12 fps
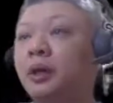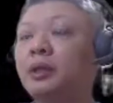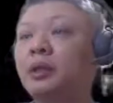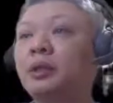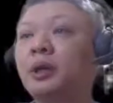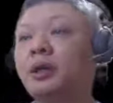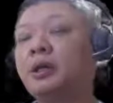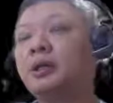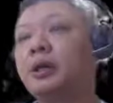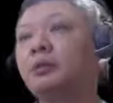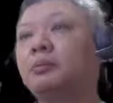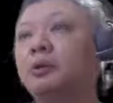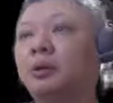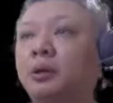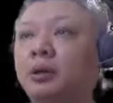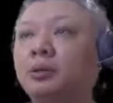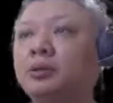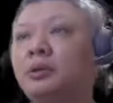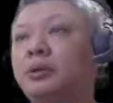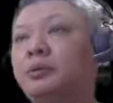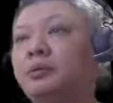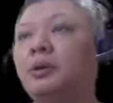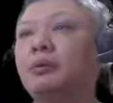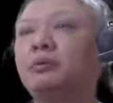
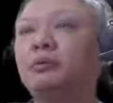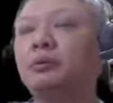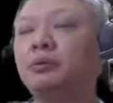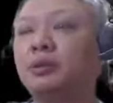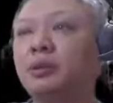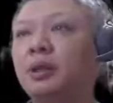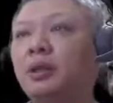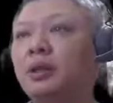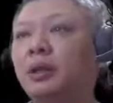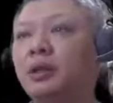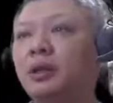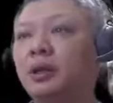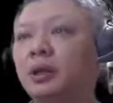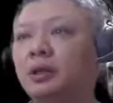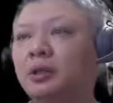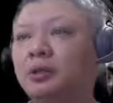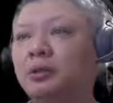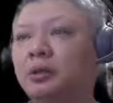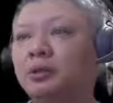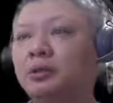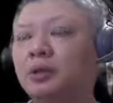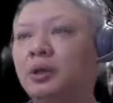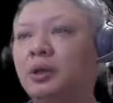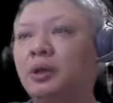red would think that this
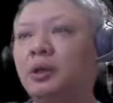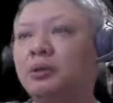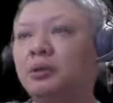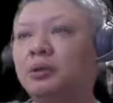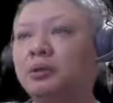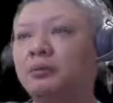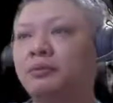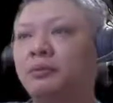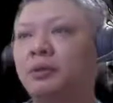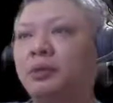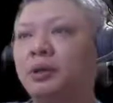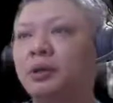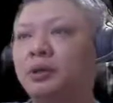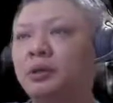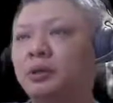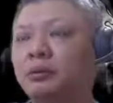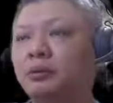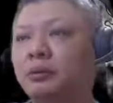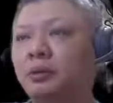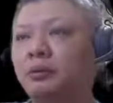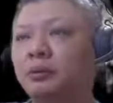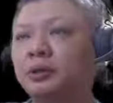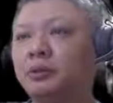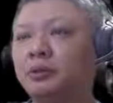horse was not free, because he could
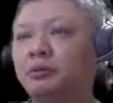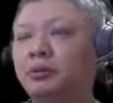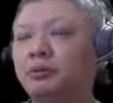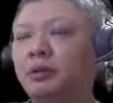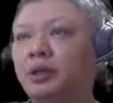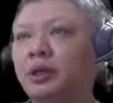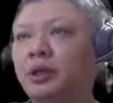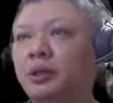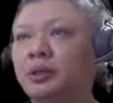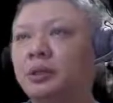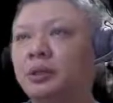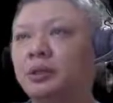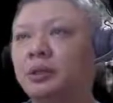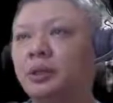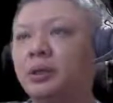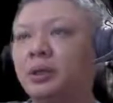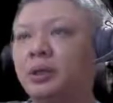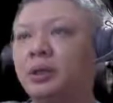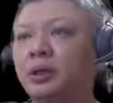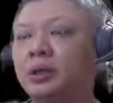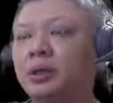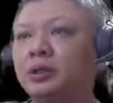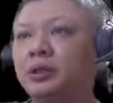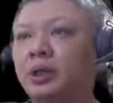always retreat his
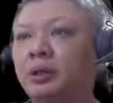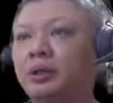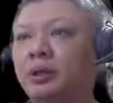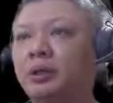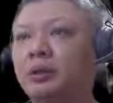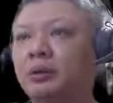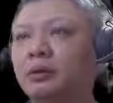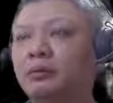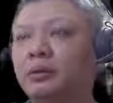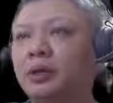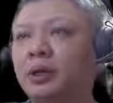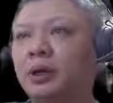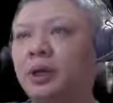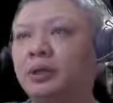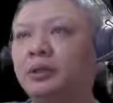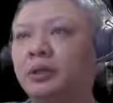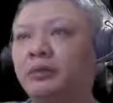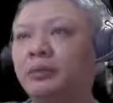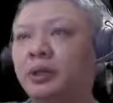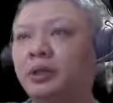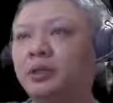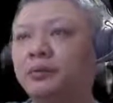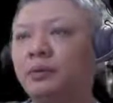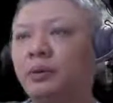chariot over here, r7
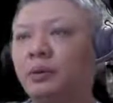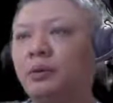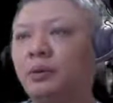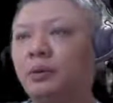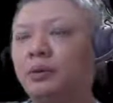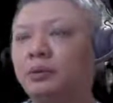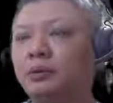minus 4,